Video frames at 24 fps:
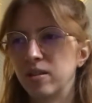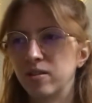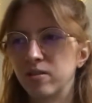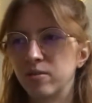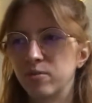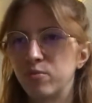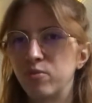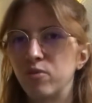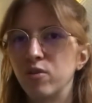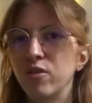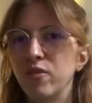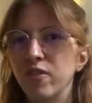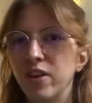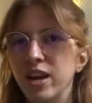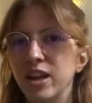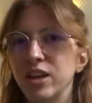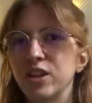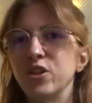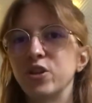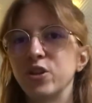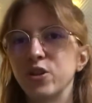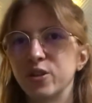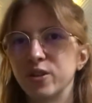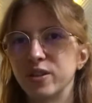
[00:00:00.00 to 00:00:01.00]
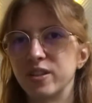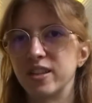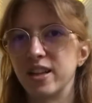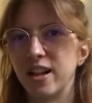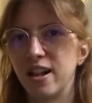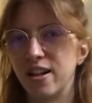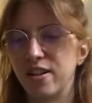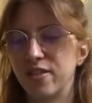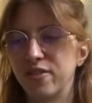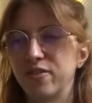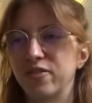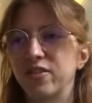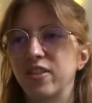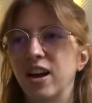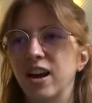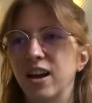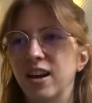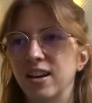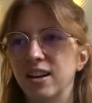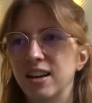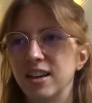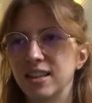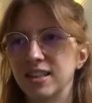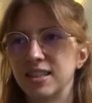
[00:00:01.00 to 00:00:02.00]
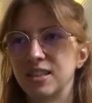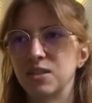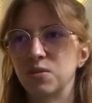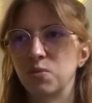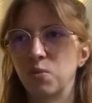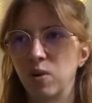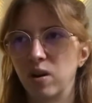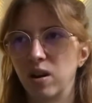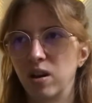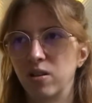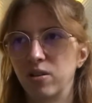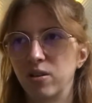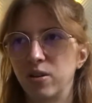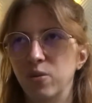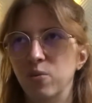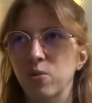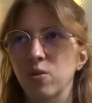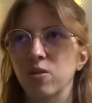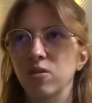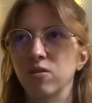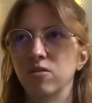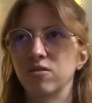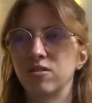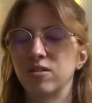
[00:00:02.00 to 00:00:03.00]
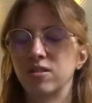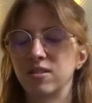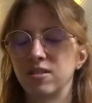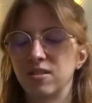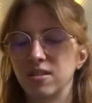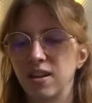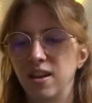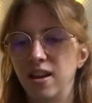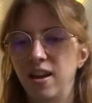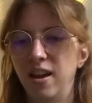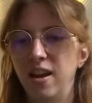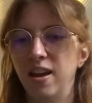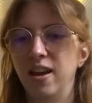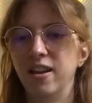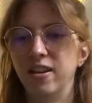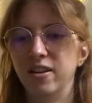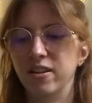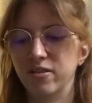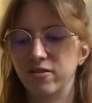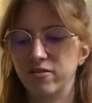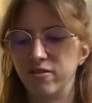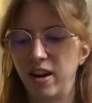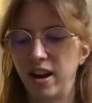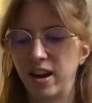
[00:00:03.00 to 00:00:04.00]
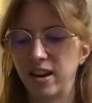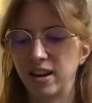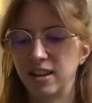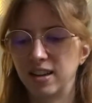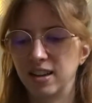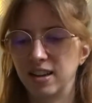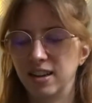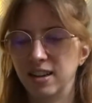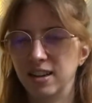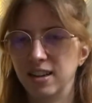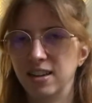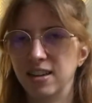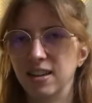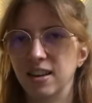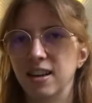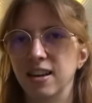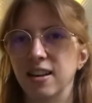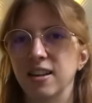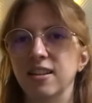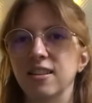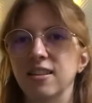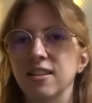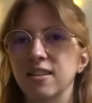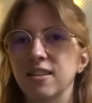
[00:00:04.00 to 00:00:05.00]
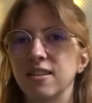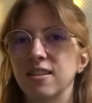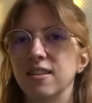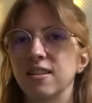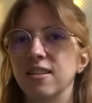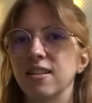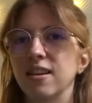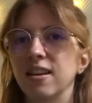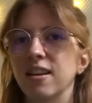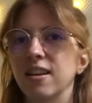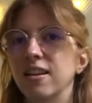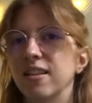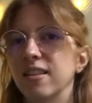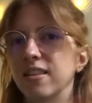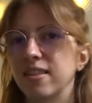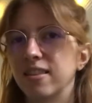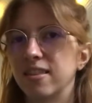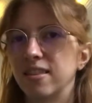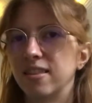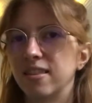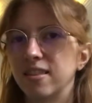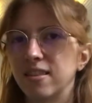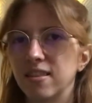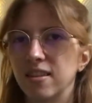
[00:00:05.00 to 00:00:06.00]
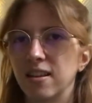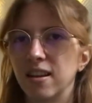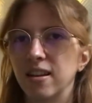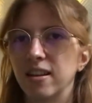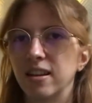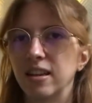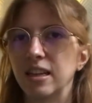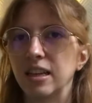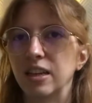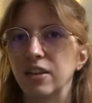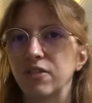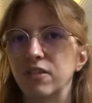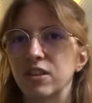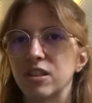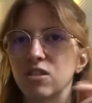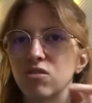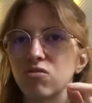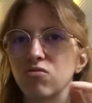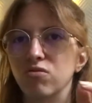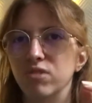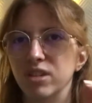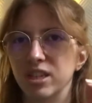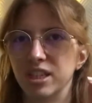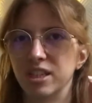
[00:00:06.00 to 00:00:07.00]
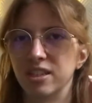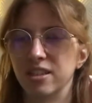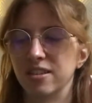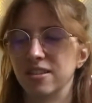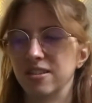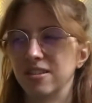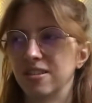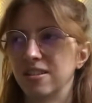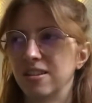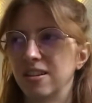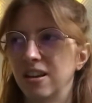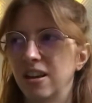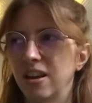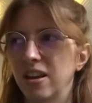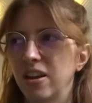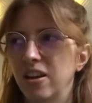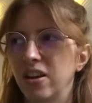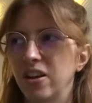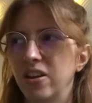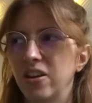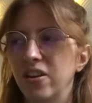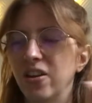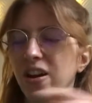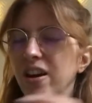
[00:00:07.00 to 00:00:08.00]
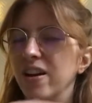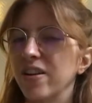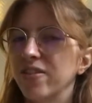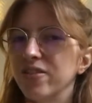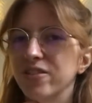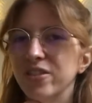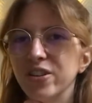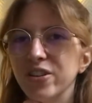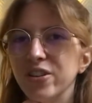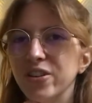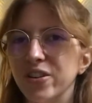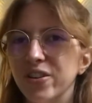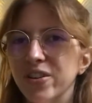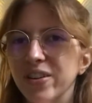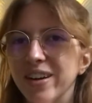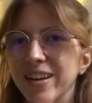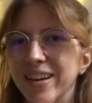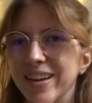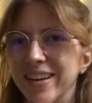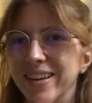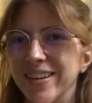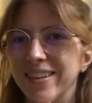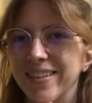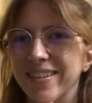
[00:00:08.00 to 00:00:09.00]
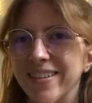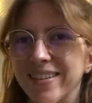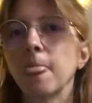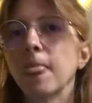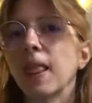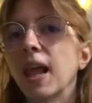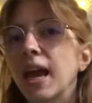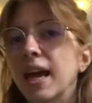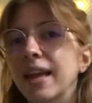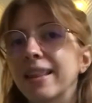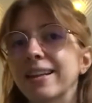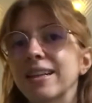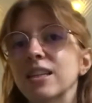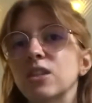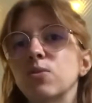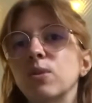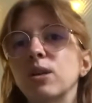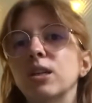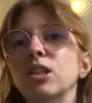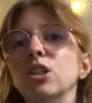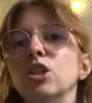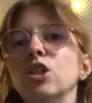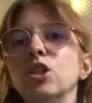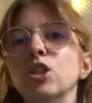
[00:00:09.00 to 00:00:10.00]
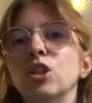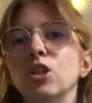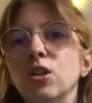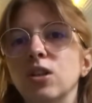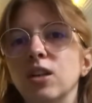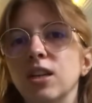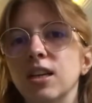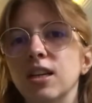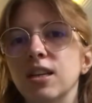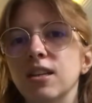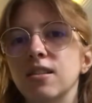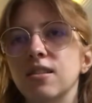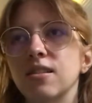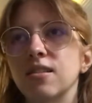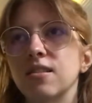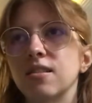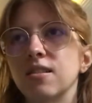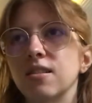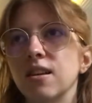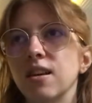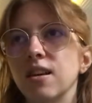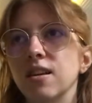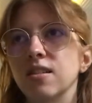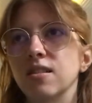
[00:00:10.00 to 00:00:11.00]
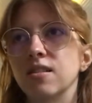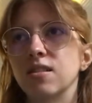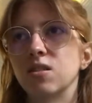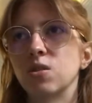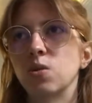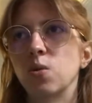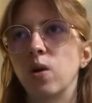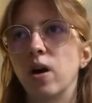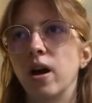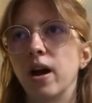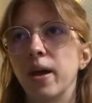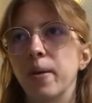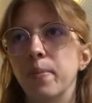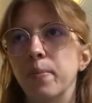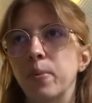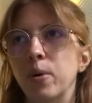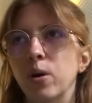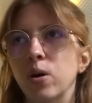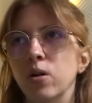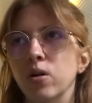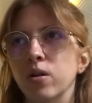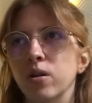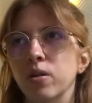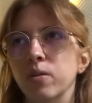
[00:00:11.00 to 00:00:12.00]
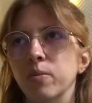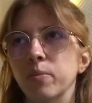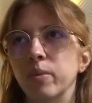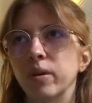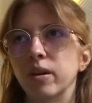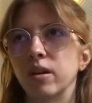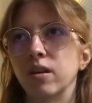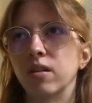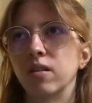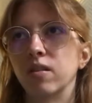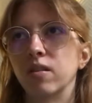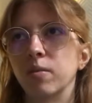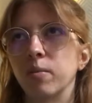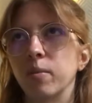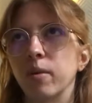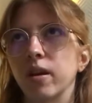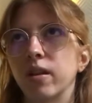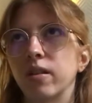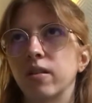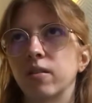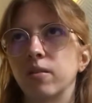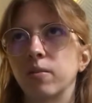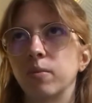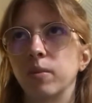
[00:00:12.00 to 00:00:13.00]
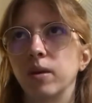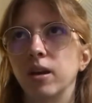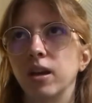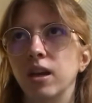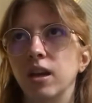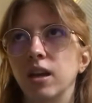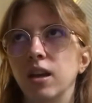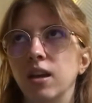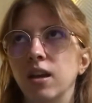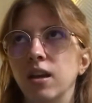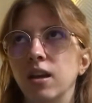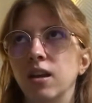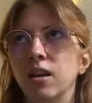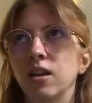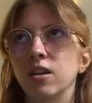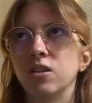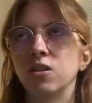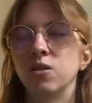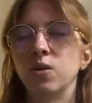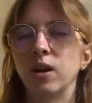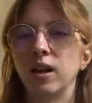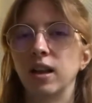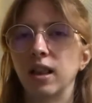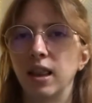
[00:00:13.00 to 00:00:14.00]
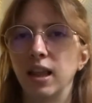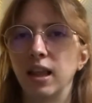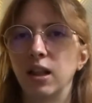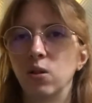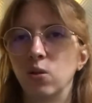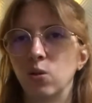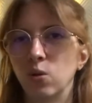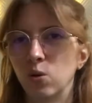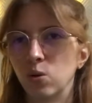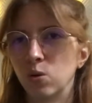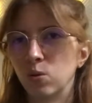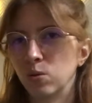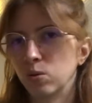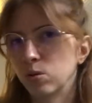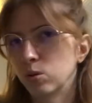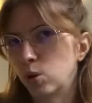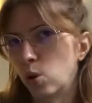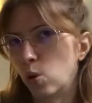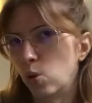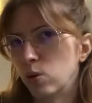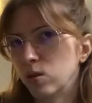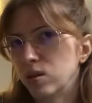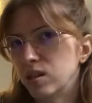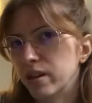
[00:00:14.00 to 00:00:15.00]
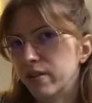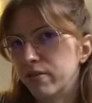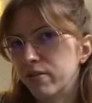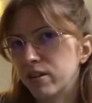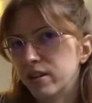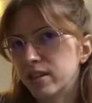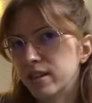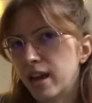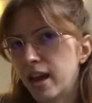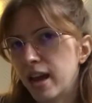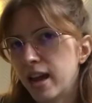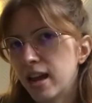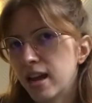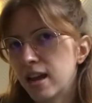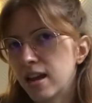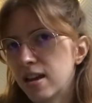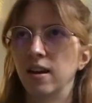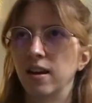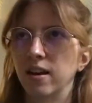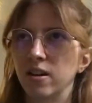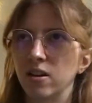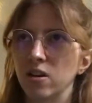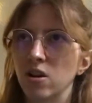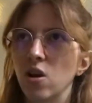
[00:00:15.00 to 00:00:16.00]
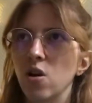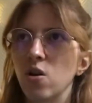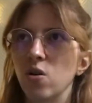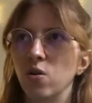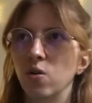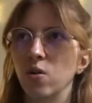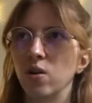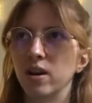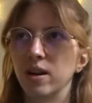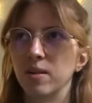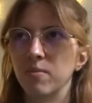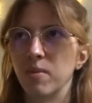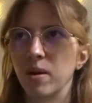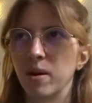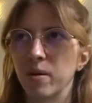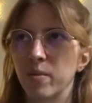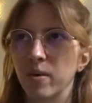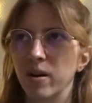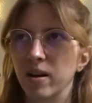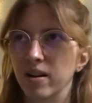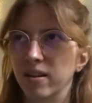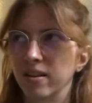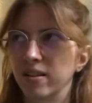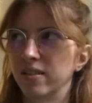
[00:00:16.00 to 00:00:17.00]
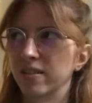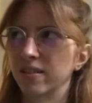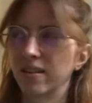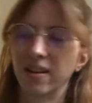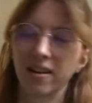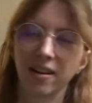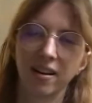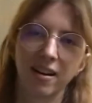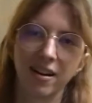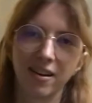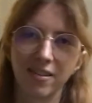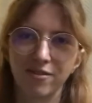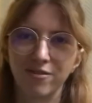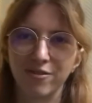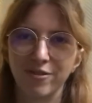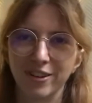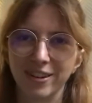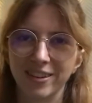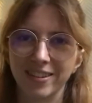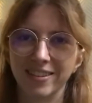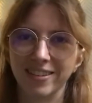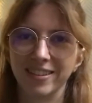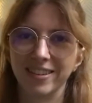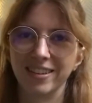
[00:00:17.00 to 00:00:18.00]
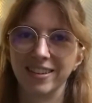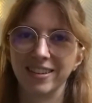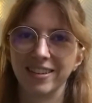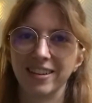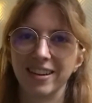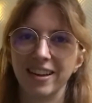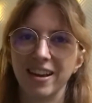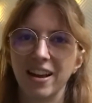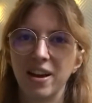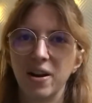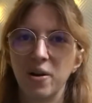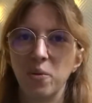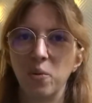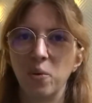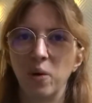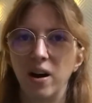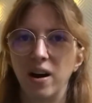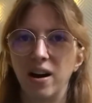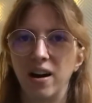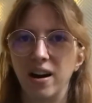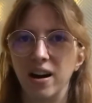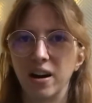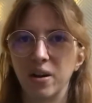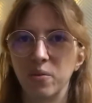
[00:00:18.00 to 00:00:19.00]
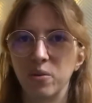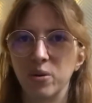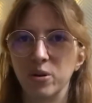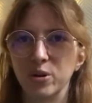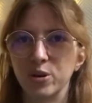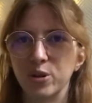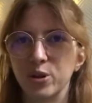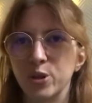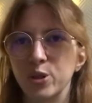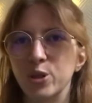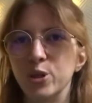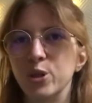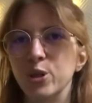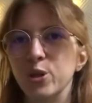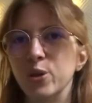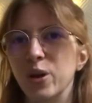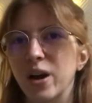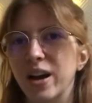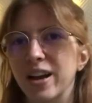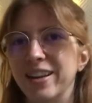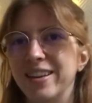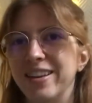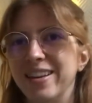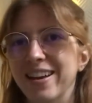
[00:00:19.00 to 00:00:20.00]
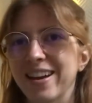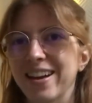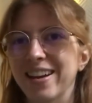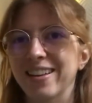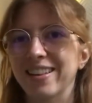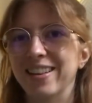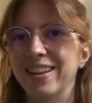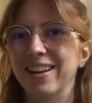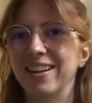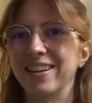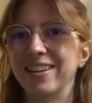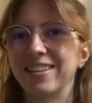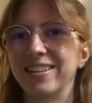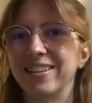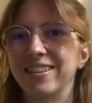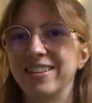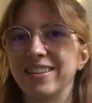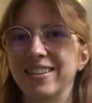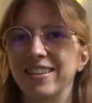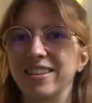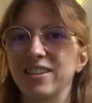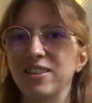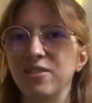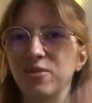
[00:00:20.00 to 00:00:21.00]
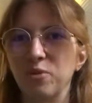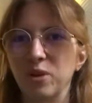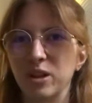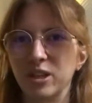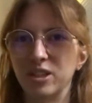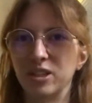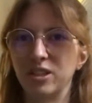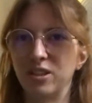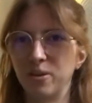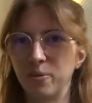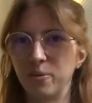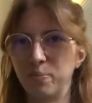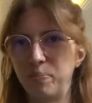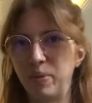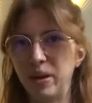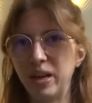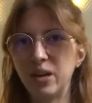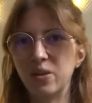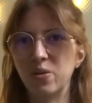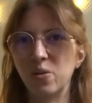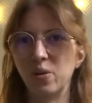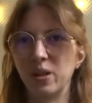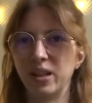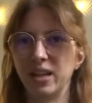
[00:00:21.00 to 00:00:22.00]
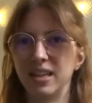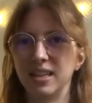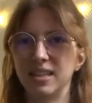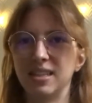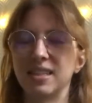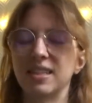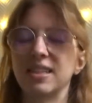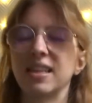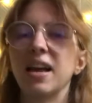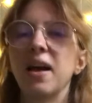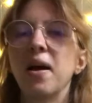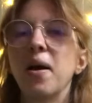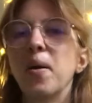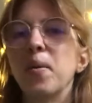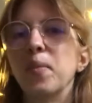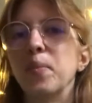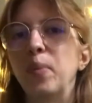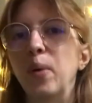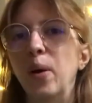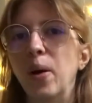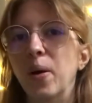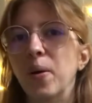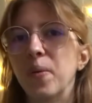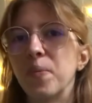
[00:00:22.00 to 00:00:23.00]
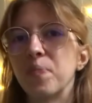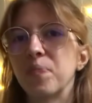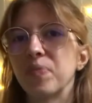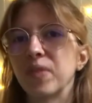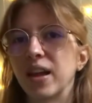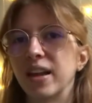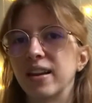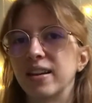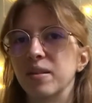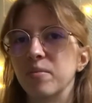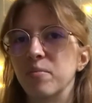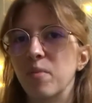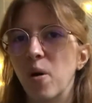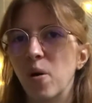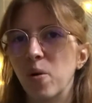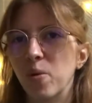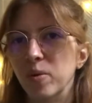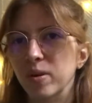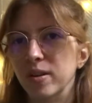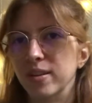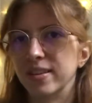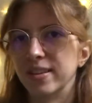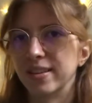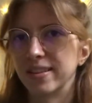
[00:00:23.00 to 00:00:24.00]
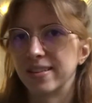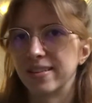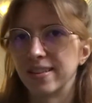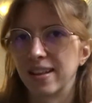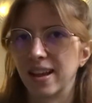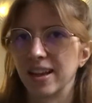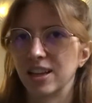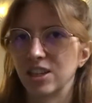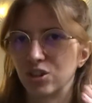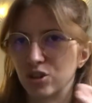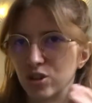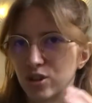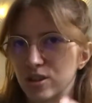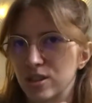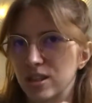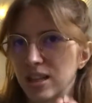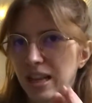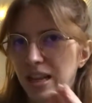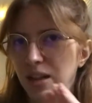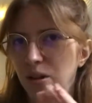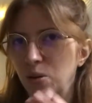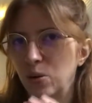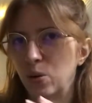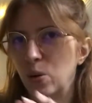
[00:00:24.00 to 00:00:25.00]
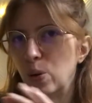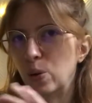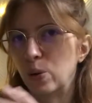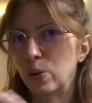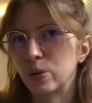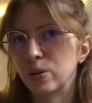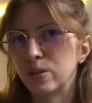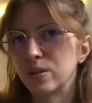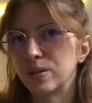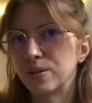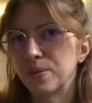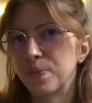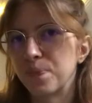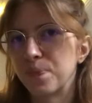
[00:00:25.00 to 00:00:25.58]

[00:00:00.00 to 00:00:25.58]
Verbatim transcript: proving to yourself that it's what you want and writing it and then and then if it's written you have to do it and that's where the to-do list is quite important because it makes me doing little goals every day I know in my mind and I have written it what I want to do at the end like what the big goal is but at the moment it's like just little goals